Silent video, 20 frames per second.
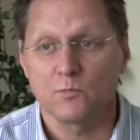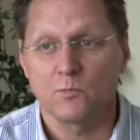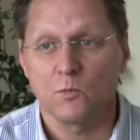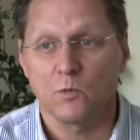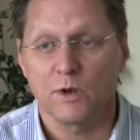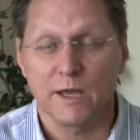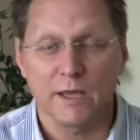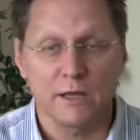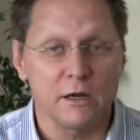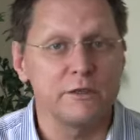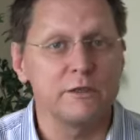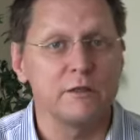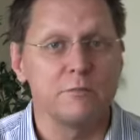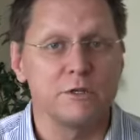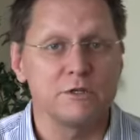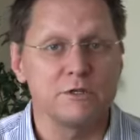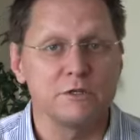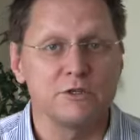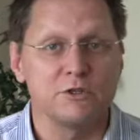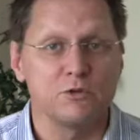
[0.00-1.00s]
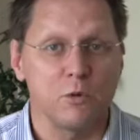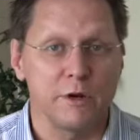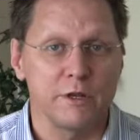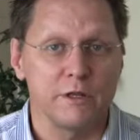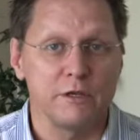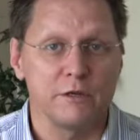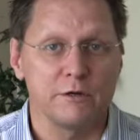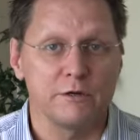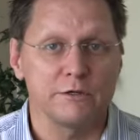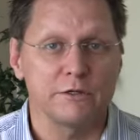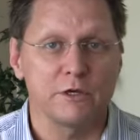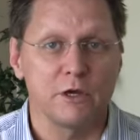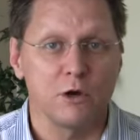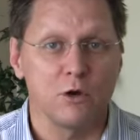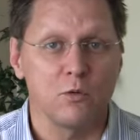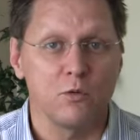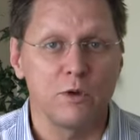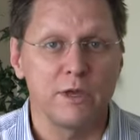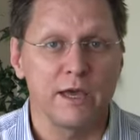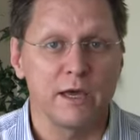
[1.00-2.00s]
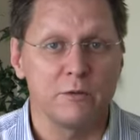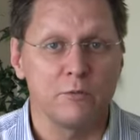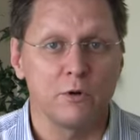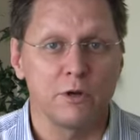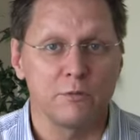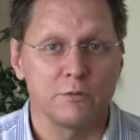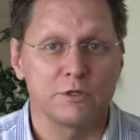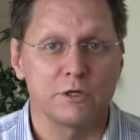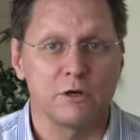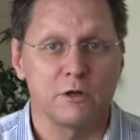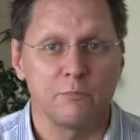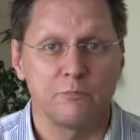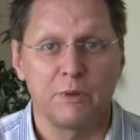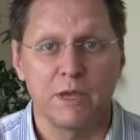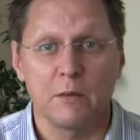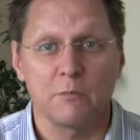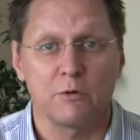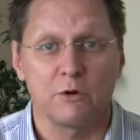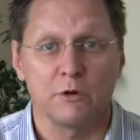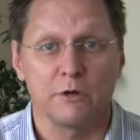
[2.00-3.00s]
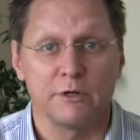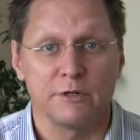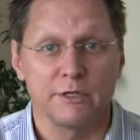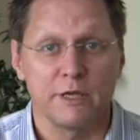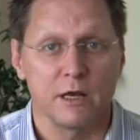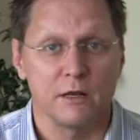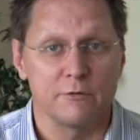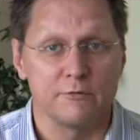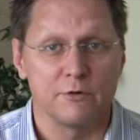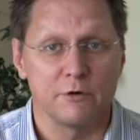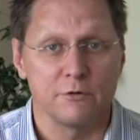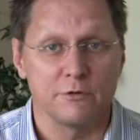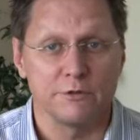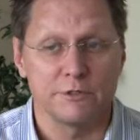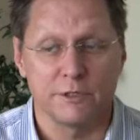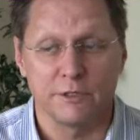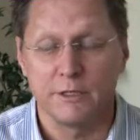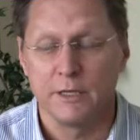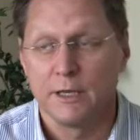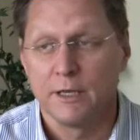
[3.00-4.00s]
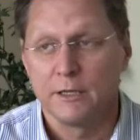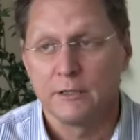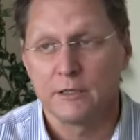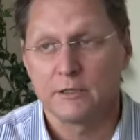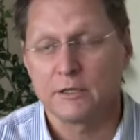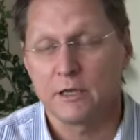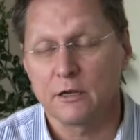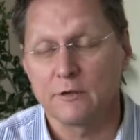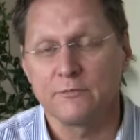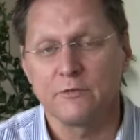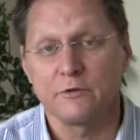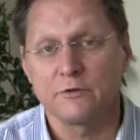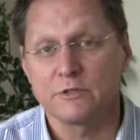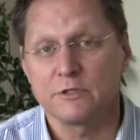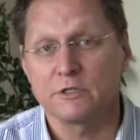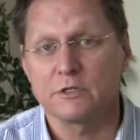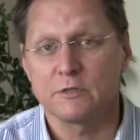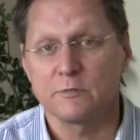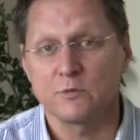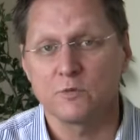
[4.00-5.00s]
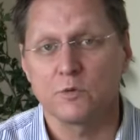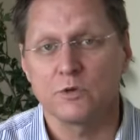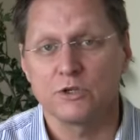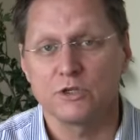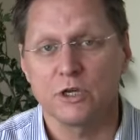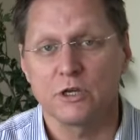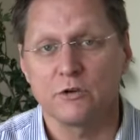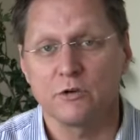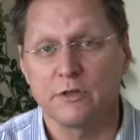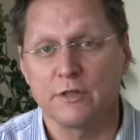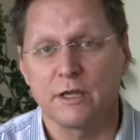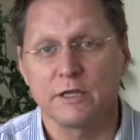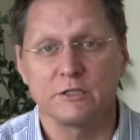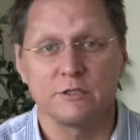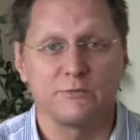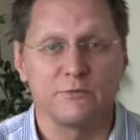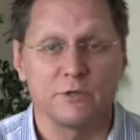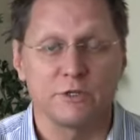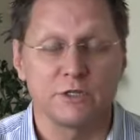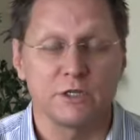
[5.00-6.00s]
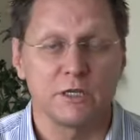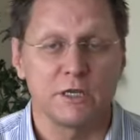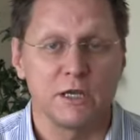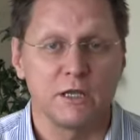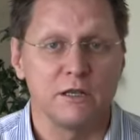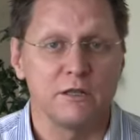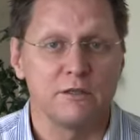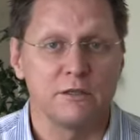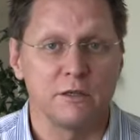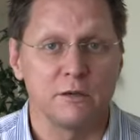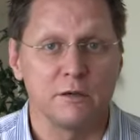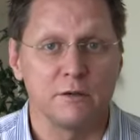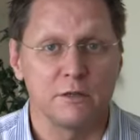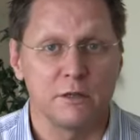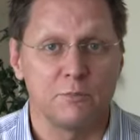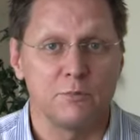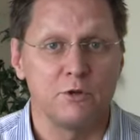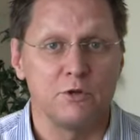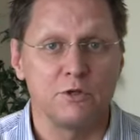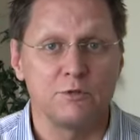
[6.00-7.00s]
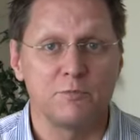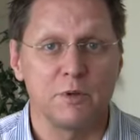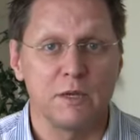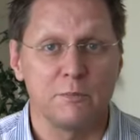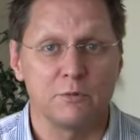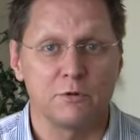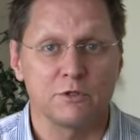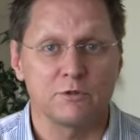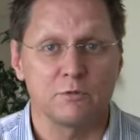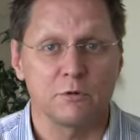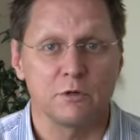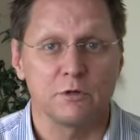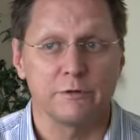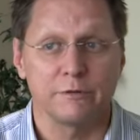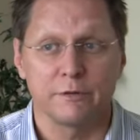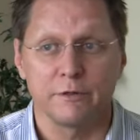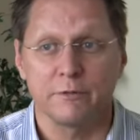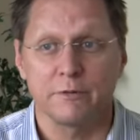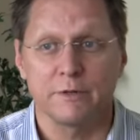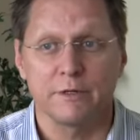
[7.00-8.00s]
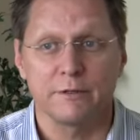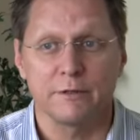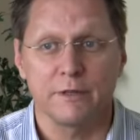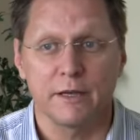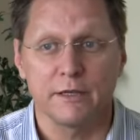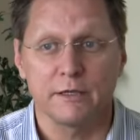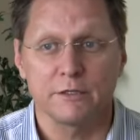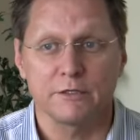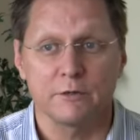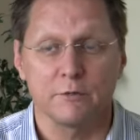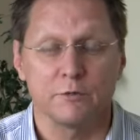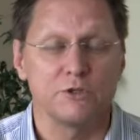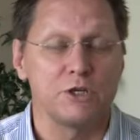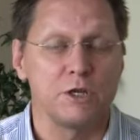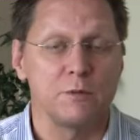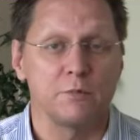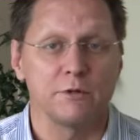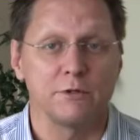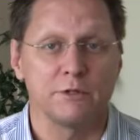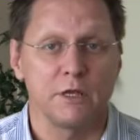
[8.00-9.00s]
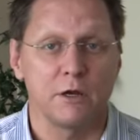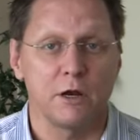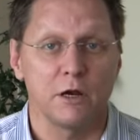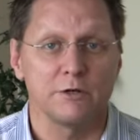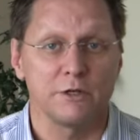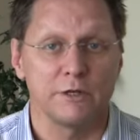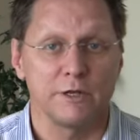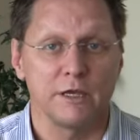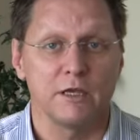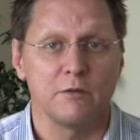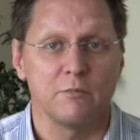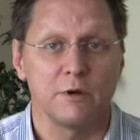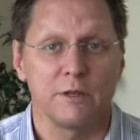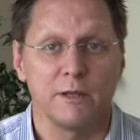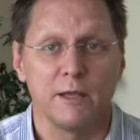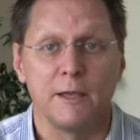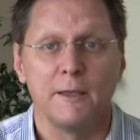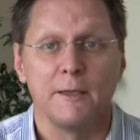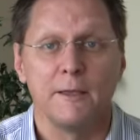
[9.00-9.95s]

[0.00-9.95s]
when I got in the business 20 years ago, we had what was called paper and telephones, and the telephone systems weren't generally that sophisticated, and the newspapers were, well, I guess they were cheaper than they are today, but